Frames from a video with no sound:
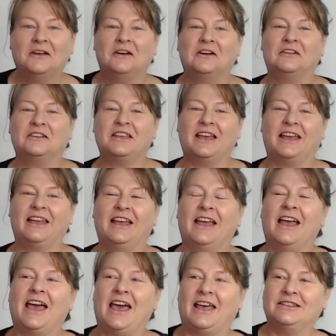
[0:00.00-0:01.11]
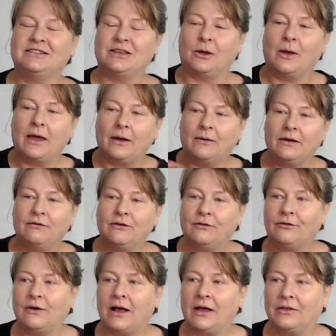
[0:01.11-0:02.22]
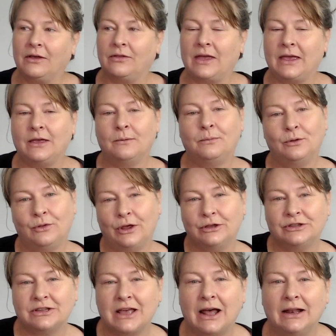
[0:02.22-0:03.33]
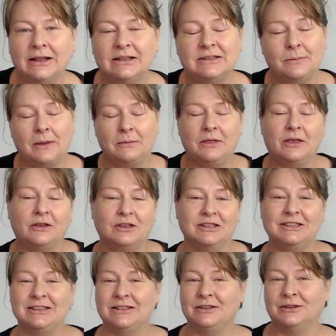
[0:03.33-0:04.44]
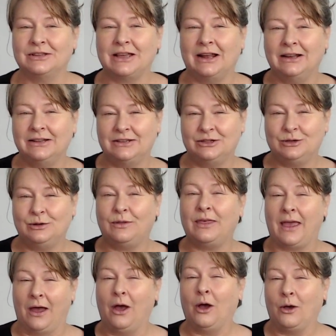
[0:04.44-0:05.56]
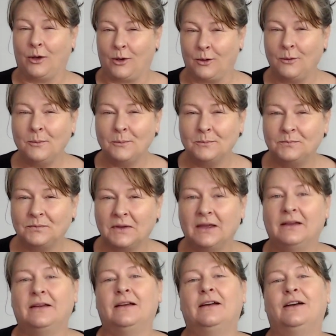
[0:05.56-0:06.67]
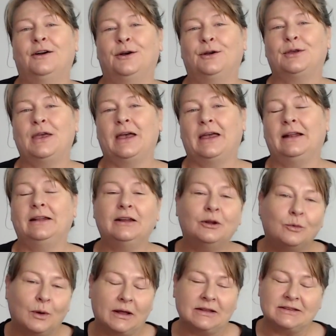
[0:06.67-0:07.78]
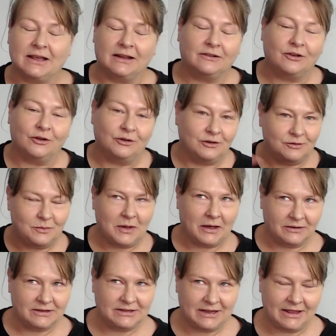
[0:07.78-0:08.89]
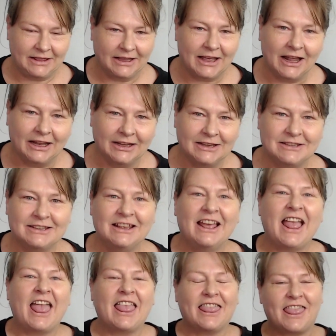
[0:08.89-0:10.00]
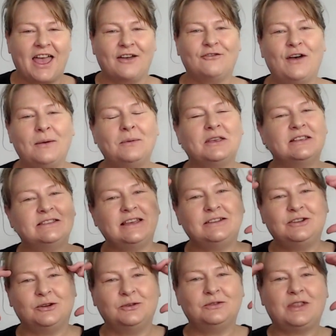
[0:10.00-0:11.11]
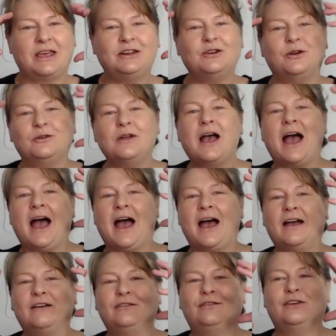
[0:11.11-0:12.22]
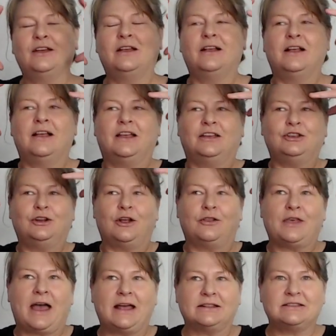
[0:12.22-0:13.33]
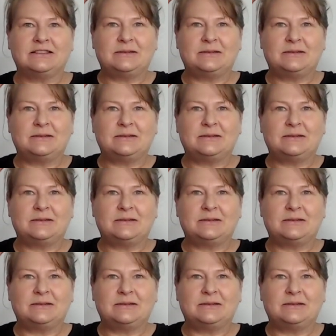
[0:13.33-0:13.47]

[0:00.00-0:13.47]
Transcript: Okay, and so however far that they can put those colors, maybe they can send those colors to their home. Okay, little ones aren't going to be able to send the colors that far because they don't have, you know, that